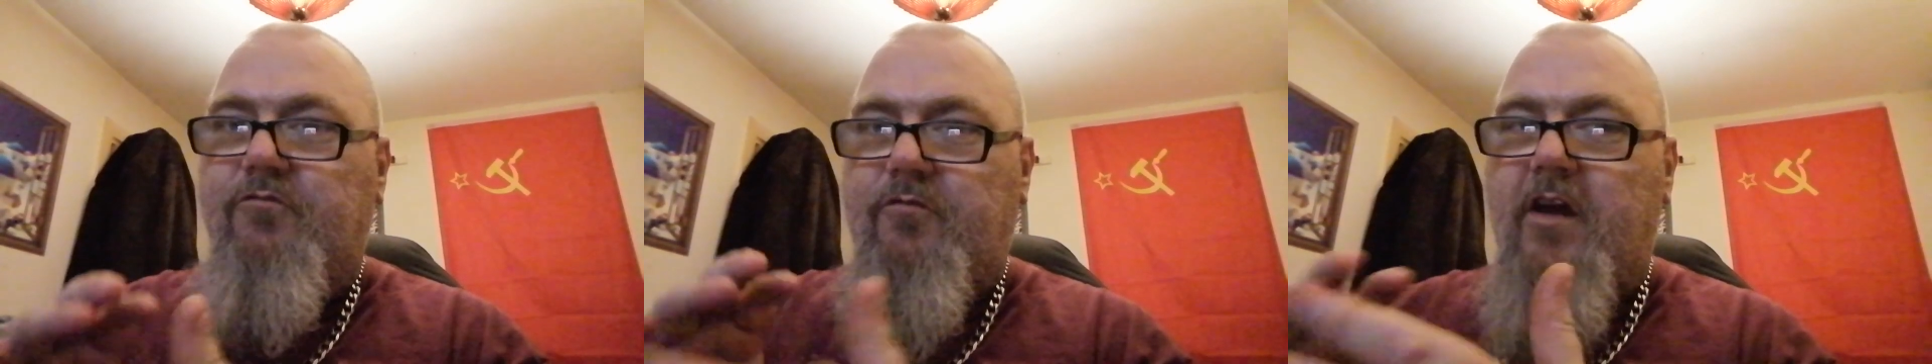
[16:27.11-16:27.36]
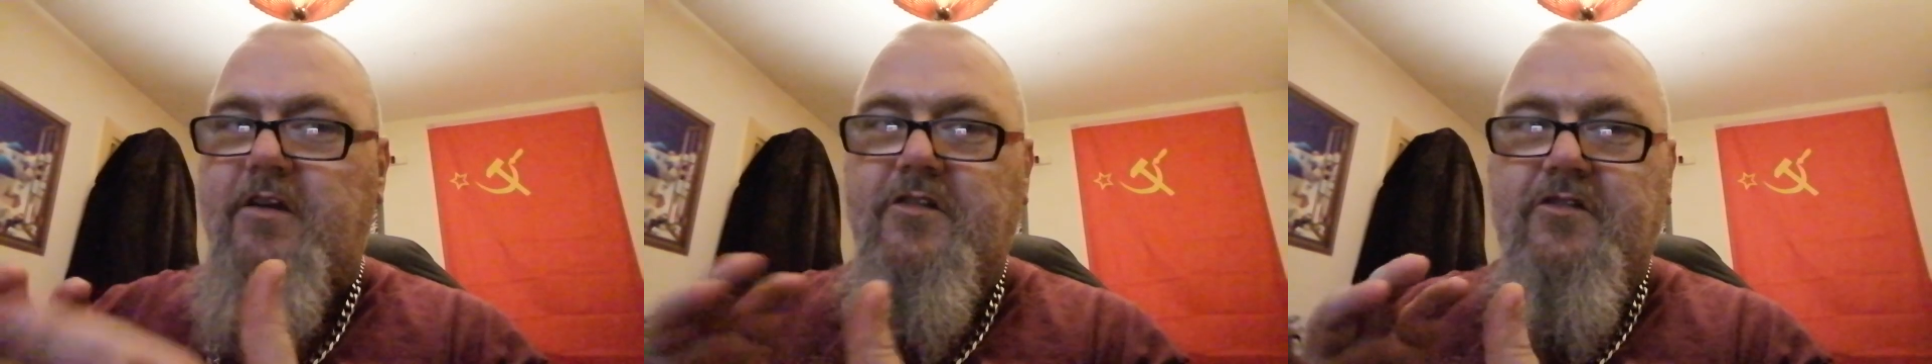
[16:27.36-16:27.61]

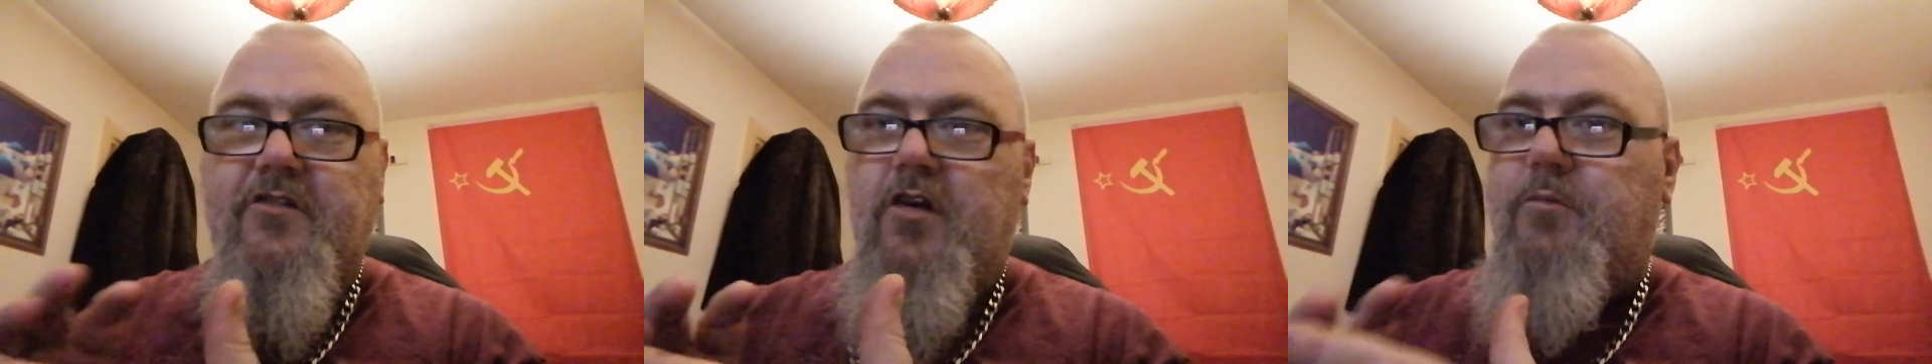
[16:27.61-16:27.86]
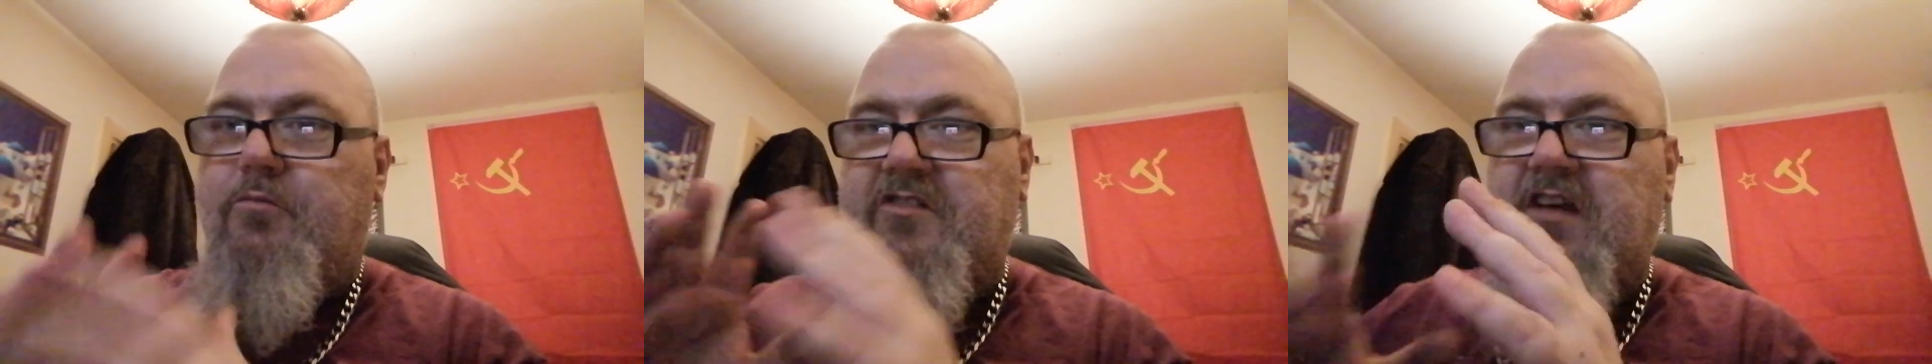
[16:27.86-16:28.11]

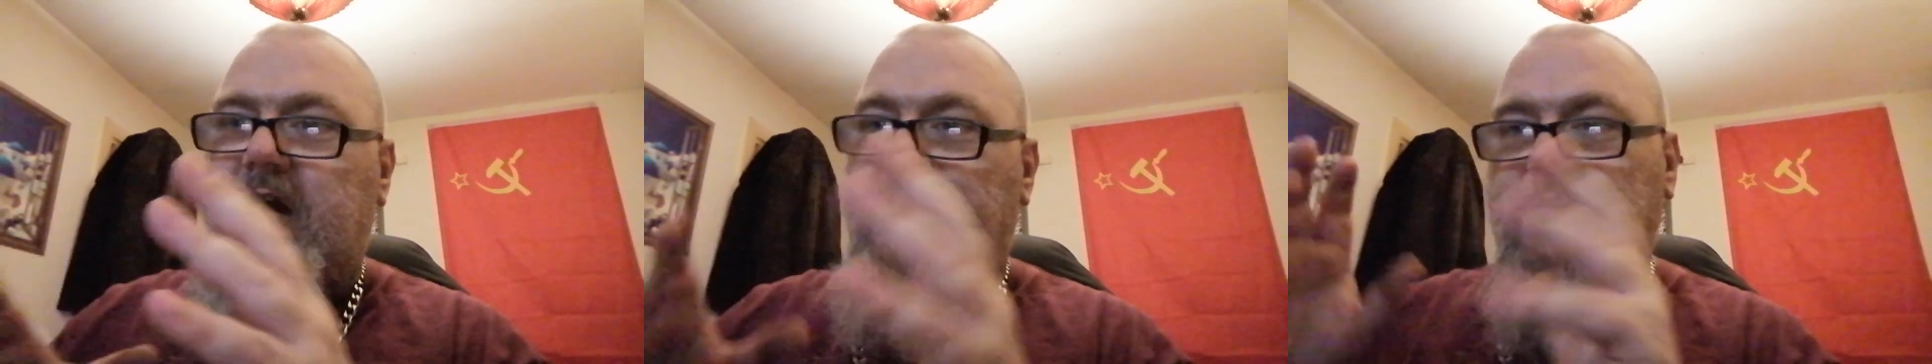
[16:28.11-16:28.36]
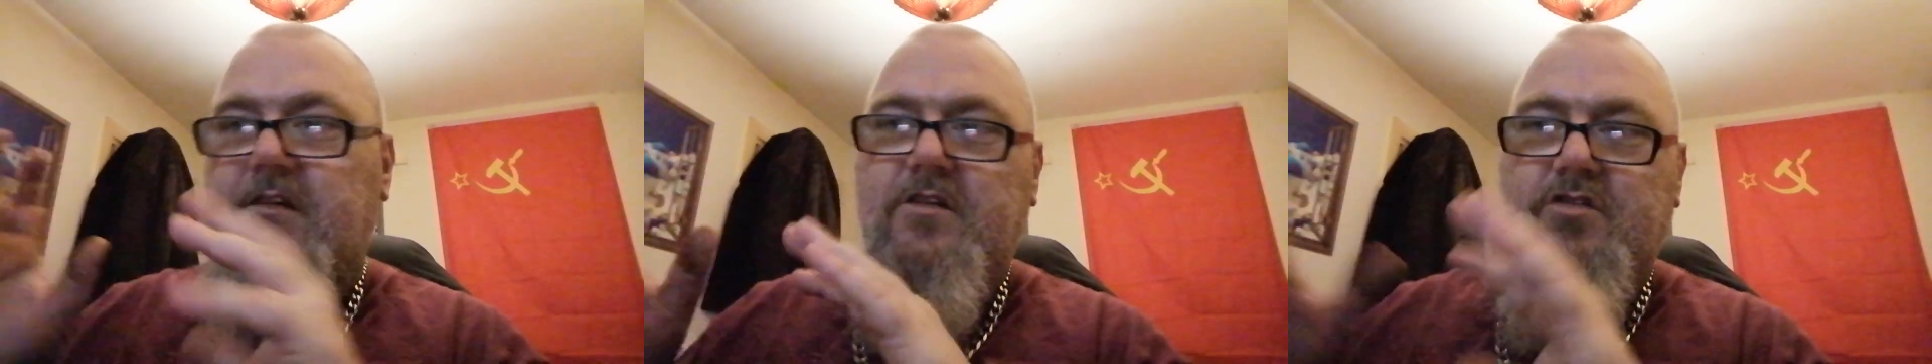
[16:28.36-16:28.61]
registered,
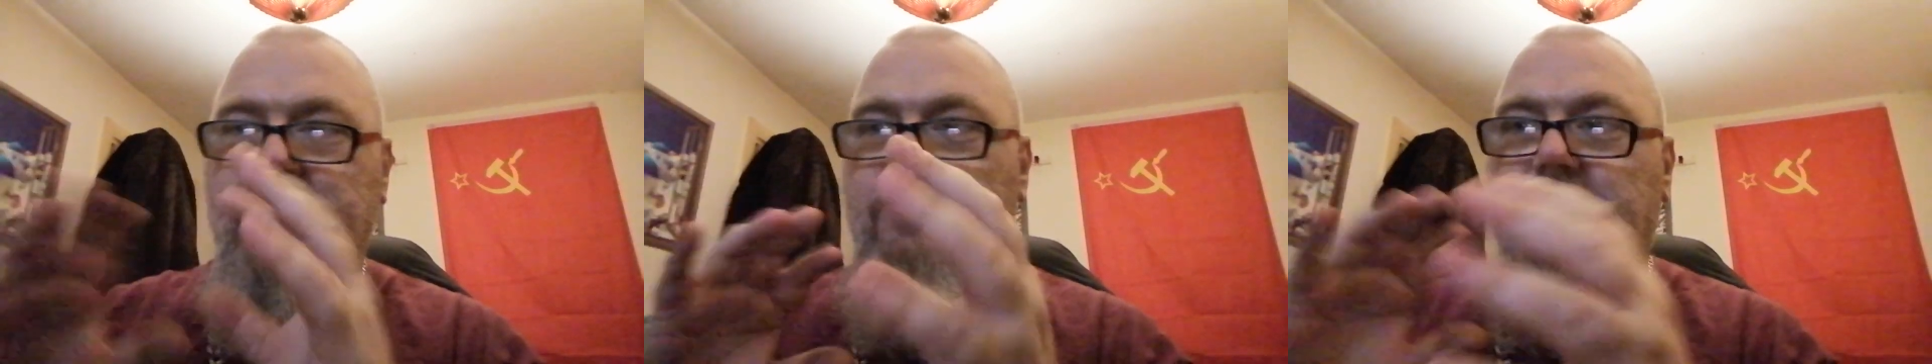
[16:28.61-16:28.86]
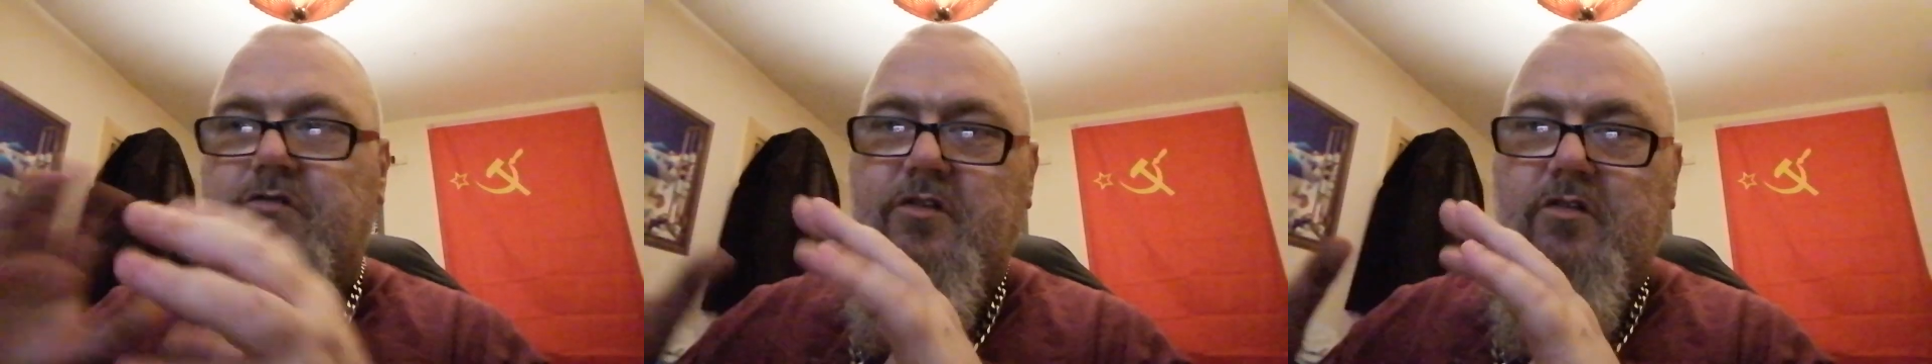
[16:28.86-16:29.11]
protected,
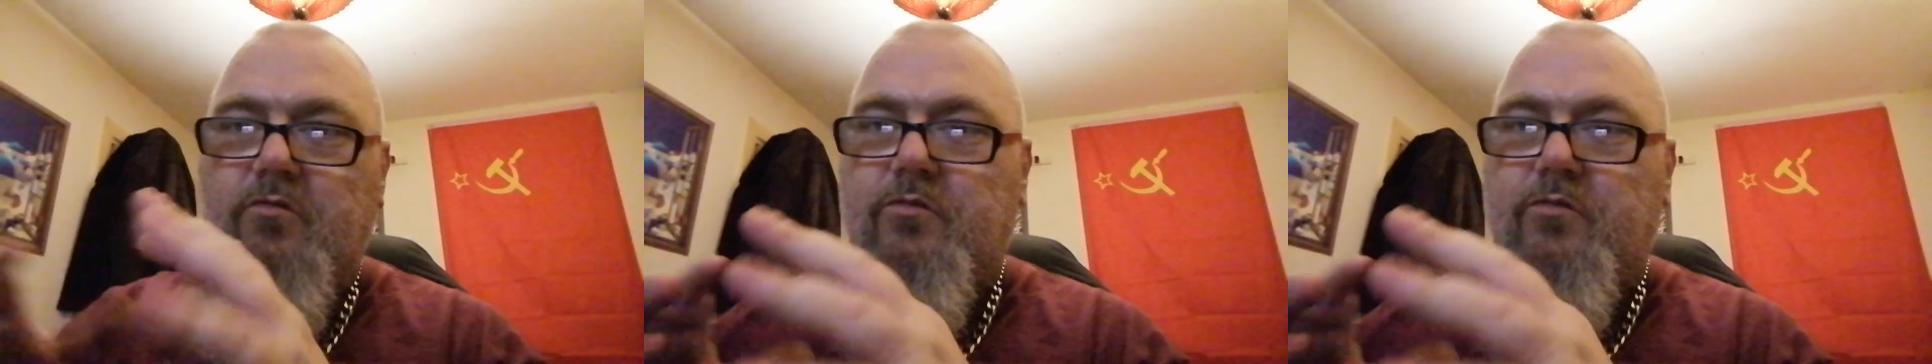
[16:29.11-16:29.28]
insured and